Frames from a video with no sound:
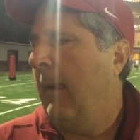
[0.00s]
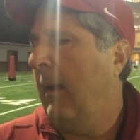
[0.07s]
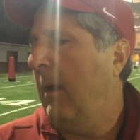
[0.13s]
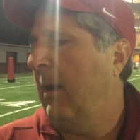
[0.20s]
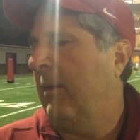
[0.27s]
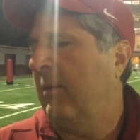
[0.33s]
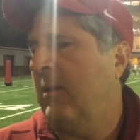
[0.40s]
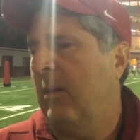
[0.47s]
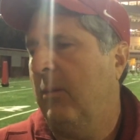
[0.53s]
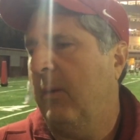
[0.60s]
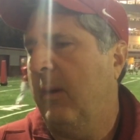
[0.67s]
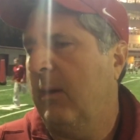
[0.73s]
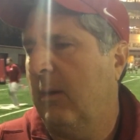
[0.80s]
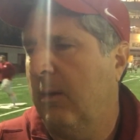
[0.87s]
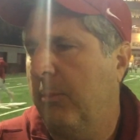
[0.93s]
I thought
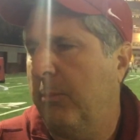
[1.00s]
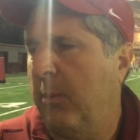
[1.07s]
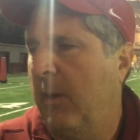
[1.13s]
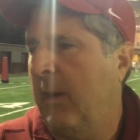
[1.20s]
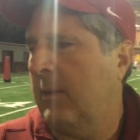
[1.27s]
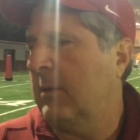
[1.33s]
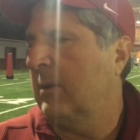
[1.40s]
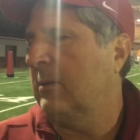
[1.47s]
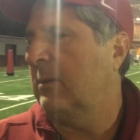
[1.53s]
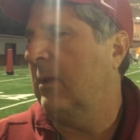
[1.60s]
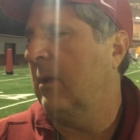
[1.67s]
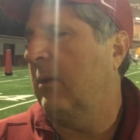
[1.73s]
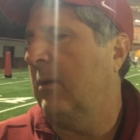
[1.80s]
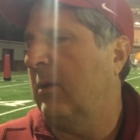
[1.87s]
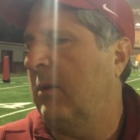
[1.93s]
we had a good practice.
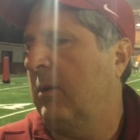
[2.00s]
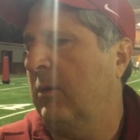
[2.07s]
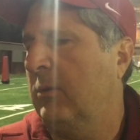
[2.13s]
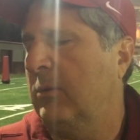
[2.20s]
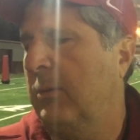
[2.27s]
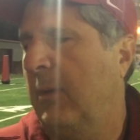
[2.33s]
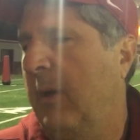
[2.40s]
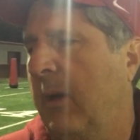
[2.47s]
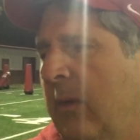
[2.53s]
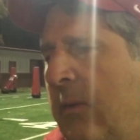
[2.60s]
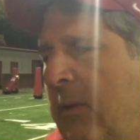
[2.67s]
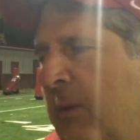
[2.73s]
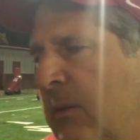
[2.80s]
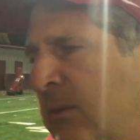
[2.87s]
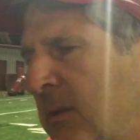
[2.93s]
Uh, the twos went
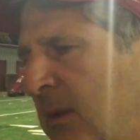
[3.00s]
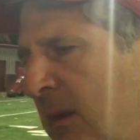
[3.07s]
out there and